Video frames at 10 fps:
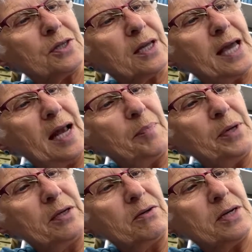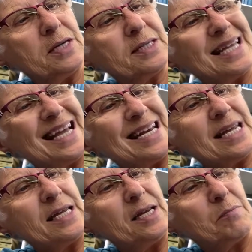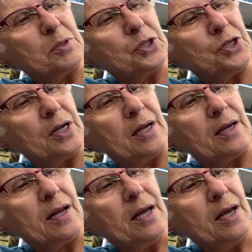The caterpillar is an eating machine.